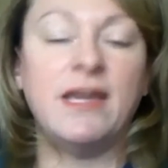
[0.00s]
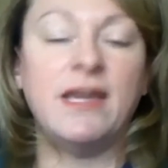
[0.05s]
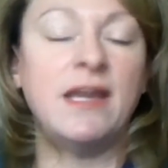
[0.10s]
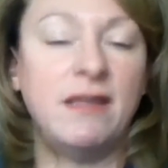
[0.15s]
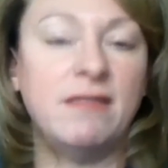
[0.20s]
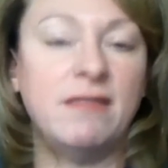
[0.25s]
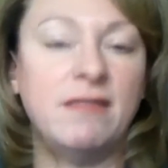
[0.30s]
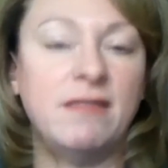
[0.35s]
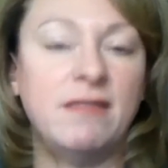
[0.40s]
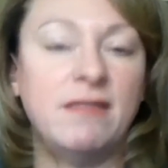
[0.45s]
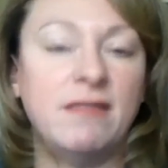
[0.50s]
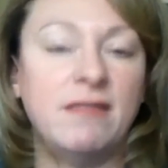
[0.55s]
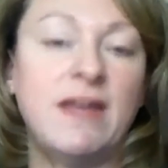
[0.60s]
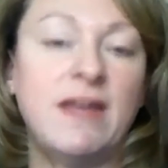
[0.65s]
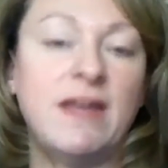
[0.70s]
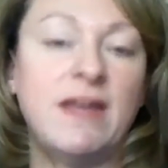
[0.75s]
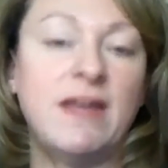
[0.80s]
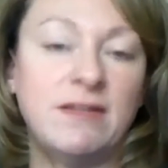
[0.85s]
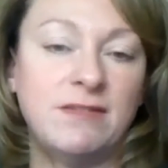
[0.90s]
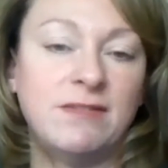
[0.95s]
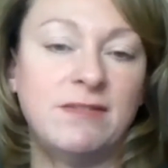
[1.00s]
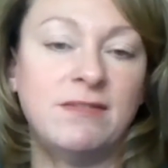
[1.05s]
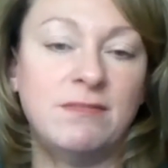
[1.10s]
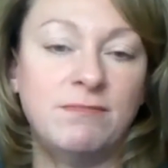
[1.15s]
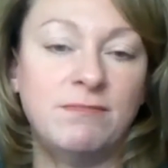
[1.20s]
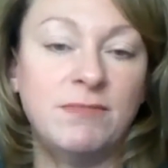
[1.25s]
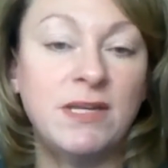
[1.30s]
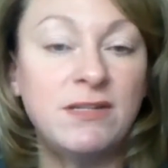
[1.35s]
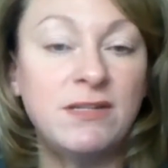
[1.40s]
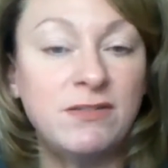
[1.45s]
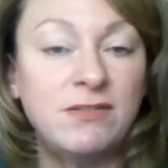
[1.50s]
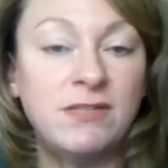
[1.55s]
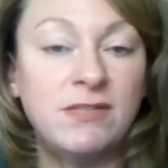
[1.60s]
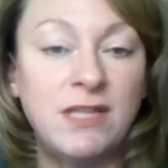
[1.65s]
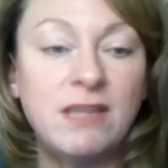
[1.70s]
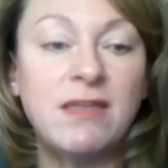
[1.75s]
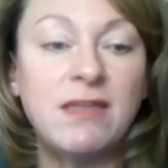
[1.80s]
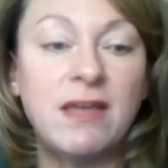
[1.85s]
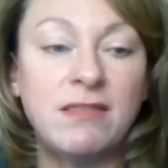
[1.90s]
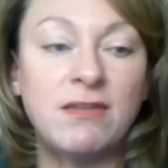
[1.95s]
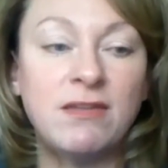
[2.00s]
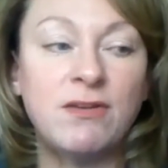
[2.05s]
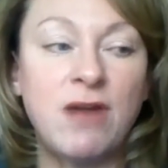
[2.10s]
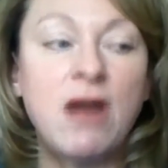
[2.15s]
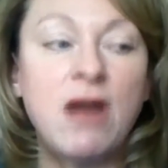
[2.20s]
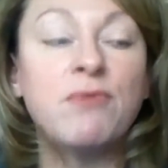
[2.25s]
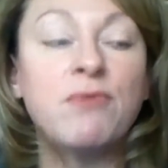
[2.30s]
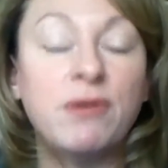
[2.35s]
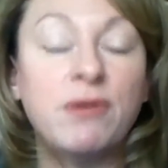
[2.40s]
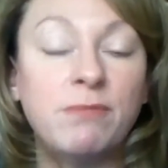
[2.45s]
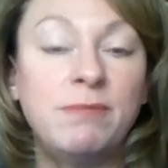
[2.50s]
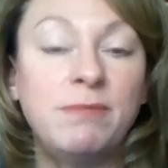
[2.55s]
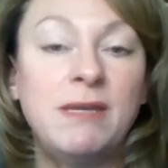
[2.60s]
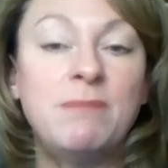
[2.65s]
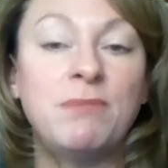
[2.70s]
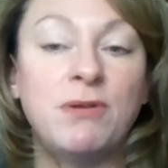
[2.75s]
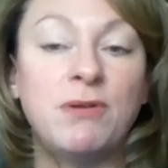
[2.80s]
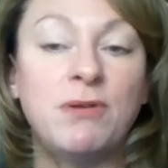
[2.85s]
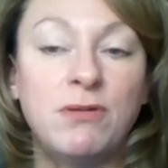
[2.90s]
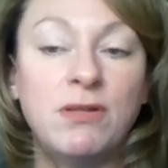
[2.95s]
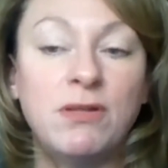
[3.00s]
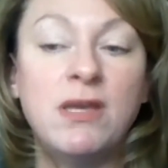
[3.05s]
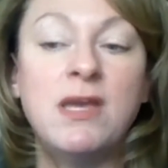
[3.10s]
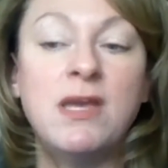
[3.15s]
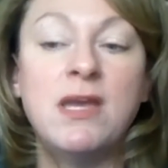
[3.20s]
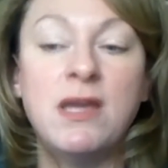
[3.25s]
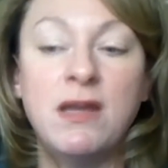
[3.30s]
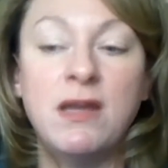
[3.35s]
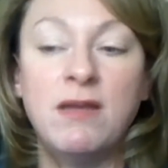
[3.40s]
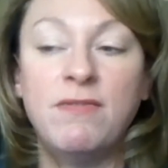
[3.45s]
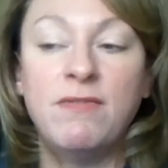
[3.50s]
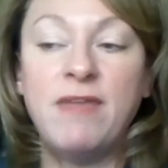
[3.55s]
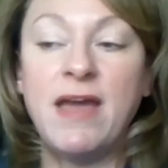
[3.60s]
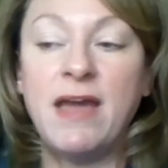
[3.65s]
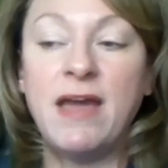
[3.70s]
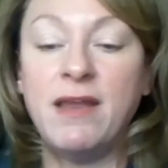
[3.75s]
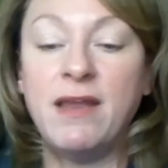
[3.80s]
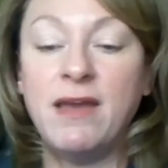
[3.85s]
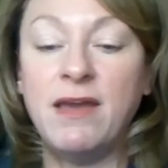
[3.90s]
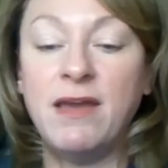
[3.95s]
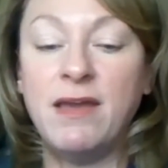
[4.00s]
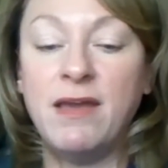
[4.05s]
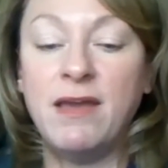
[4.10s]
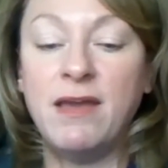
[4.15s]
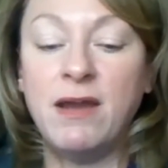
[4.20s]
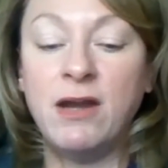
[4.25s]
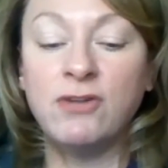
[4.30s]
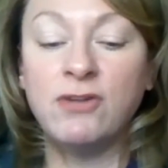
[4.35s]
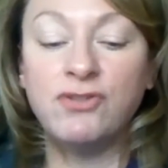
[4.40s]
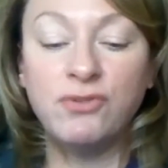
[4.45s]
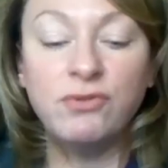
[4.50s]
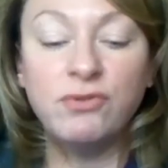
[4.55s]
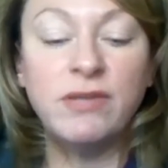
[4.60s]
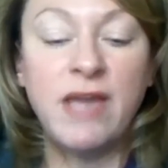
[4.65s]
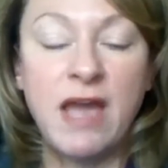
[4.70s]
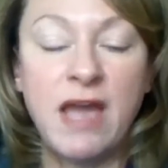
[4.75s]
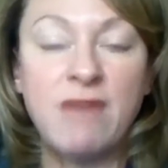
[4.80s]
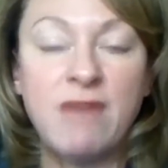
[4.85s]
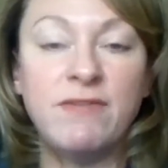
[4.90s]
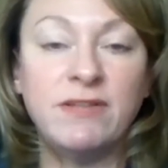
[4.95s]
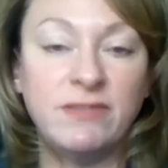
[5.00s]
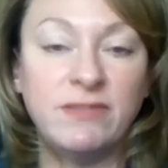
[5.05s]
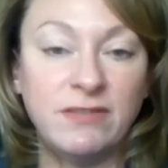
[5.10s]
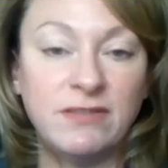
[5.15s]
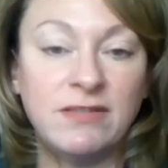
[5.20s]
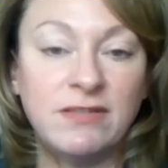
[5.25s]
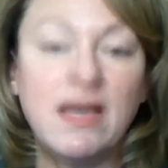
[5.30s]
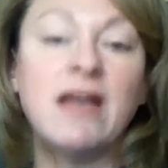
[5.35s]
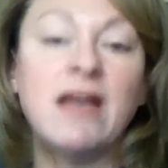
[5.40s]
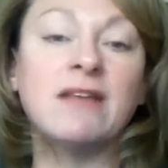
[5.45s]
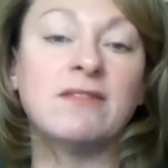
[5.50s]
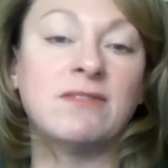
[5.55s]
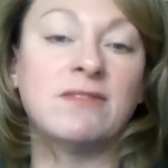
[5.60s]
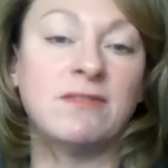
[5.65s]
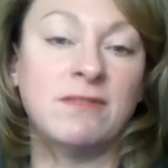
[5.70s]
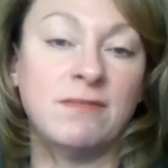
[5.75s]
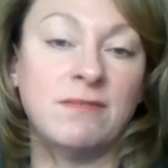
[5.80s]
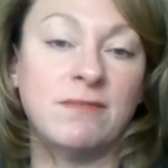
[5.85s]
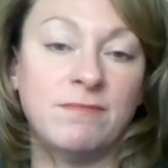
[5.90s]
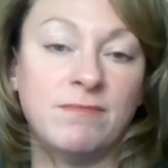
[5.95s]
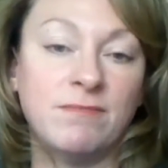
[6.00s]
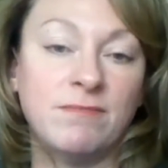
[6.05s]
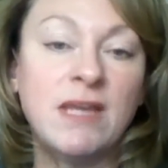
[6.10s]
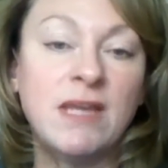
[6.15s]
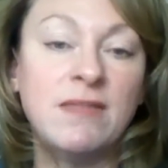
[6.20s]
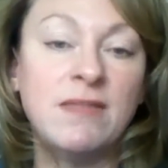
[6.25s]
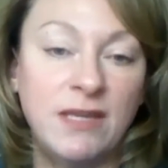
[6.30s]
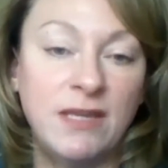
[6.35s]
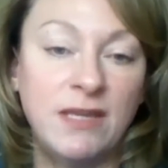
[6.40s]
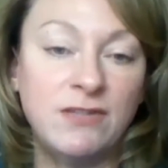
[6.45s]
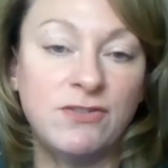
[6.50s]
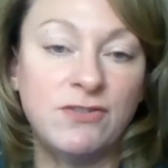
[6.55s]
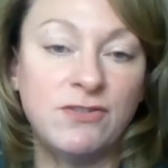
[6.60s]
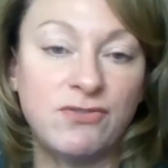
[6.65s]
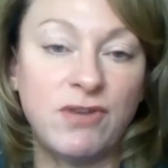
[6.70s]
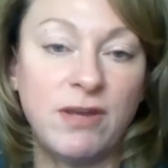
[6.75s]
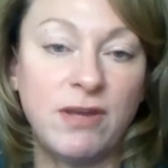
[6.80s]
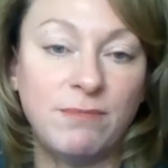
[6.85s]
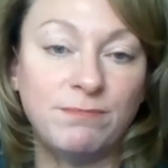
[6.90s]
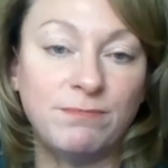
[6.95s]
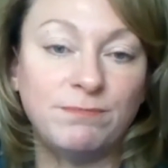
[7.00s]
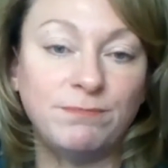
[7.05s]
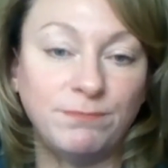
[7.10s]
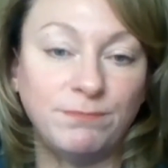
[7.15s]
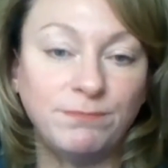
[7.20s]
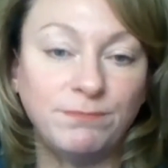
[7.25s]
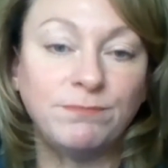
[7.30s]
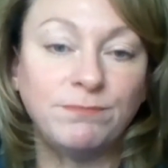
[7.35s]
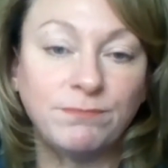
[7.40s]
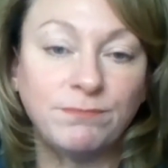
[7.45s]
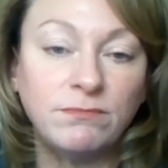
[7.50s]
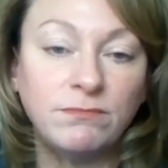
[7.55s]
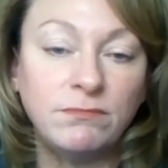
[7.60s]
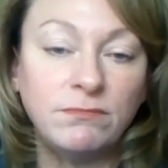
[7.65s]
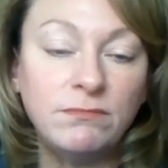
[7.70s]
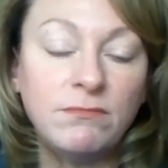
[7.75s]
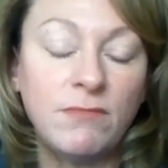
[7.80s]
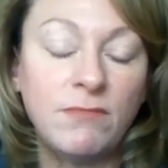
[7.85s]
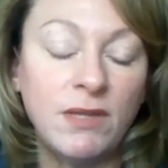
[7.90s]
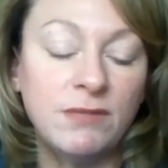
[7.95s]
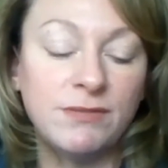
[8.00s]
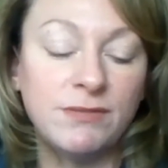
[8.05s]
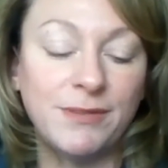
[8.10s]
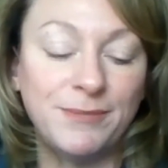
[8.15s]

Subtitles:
them to events and to see that there are real people that are truly having success in the industry. So.